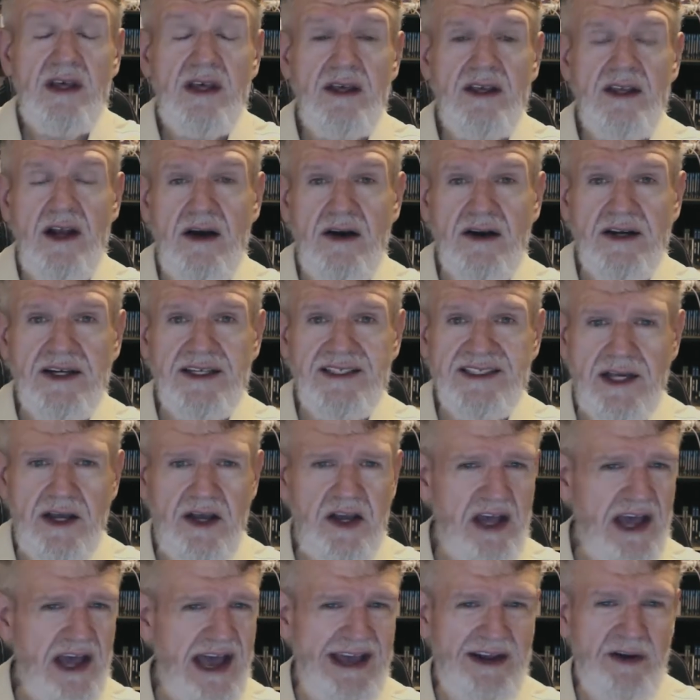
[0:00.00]
You know, because I,
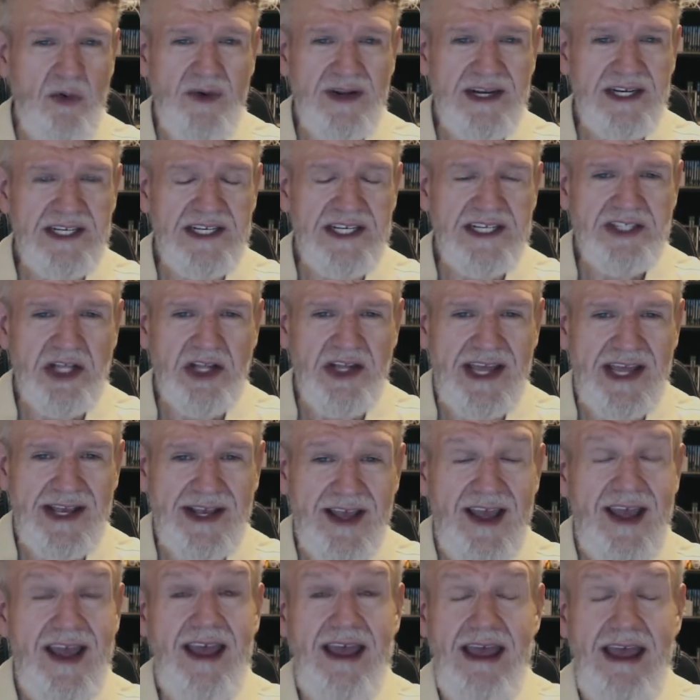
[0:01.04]
I don't want to just go like,
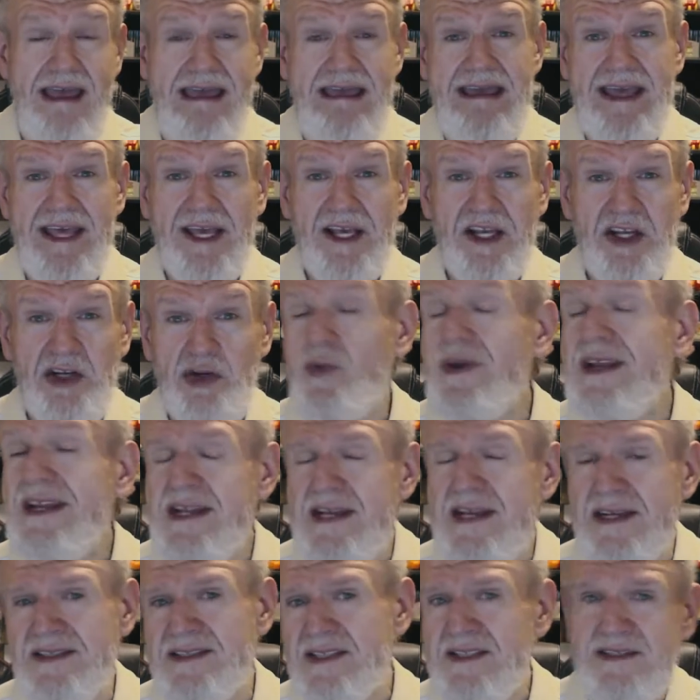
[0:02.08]
hey,
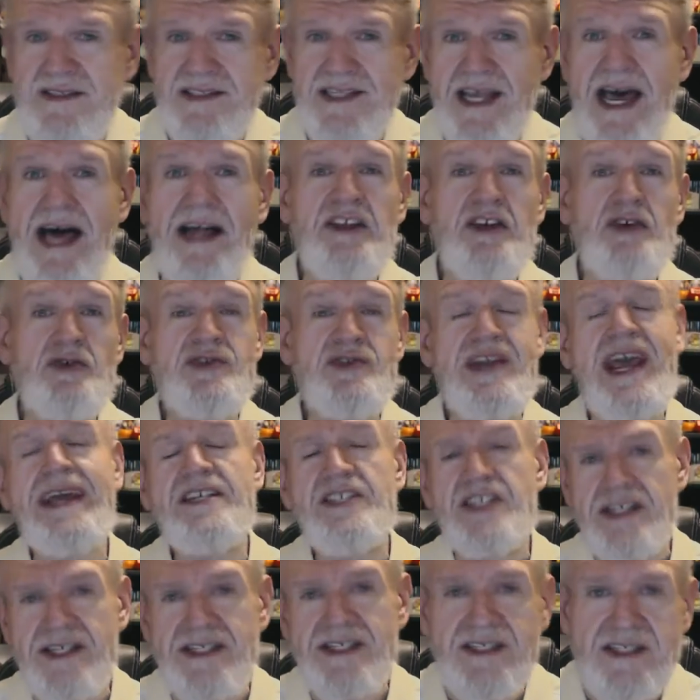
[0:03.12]
greetings and
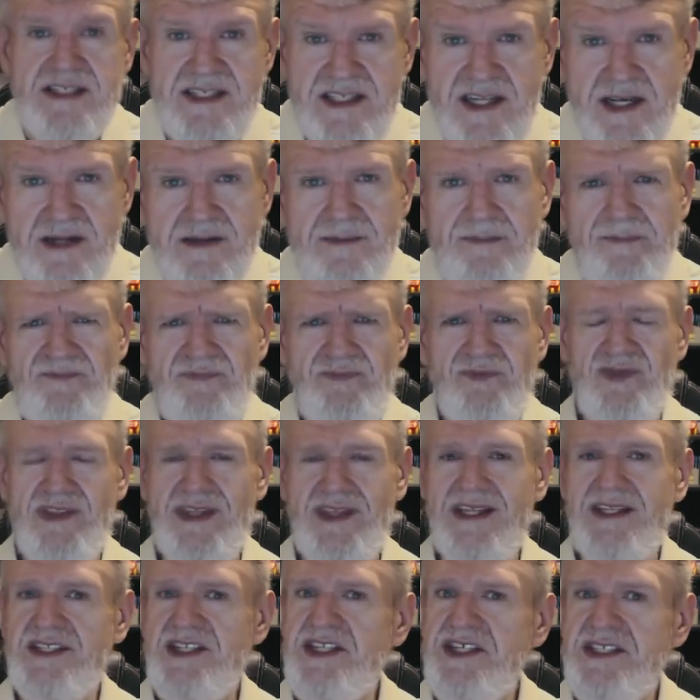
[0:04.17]
salutations,
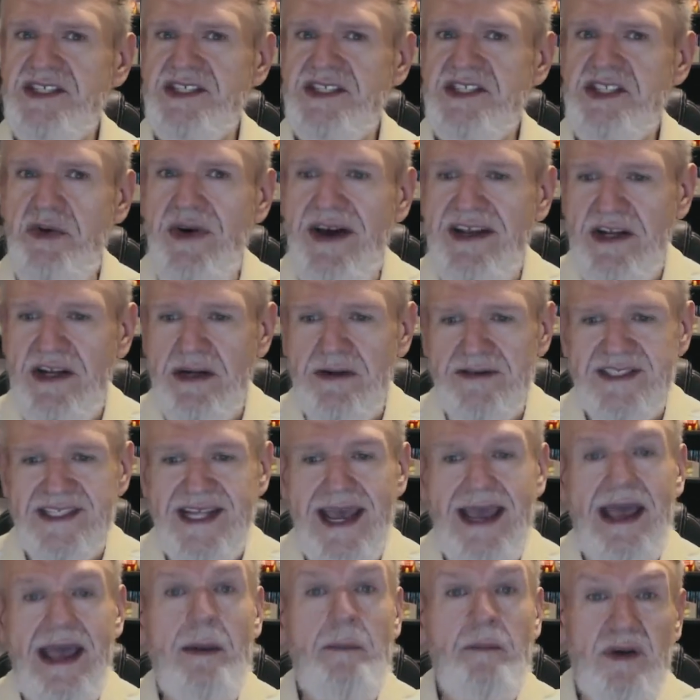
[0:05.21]
just so I don't
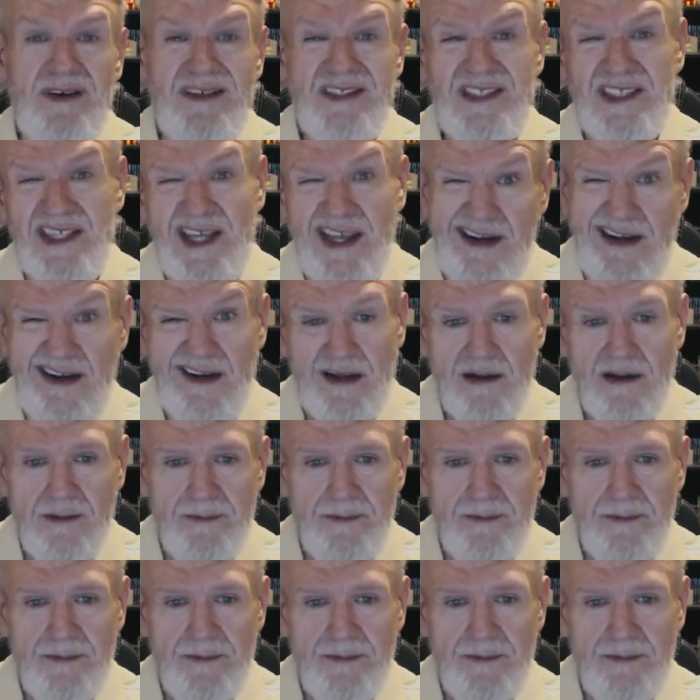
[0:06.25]
say appreciated.